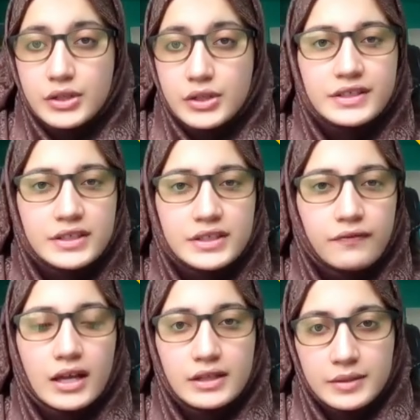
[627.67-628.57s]
You can see
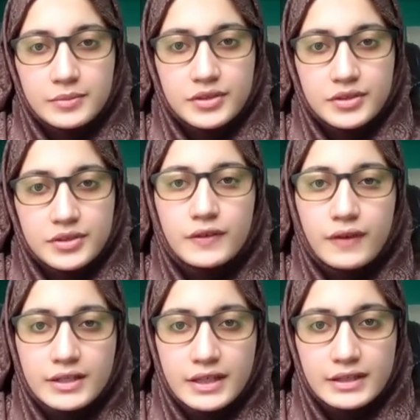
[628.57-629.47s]
file names,
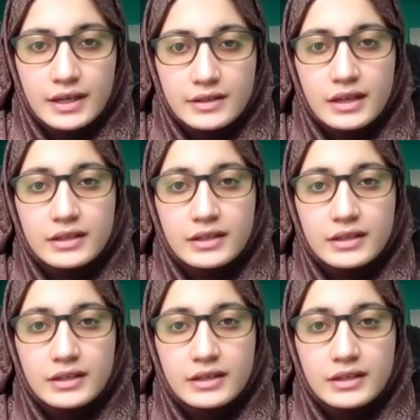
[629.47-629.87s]
modified data,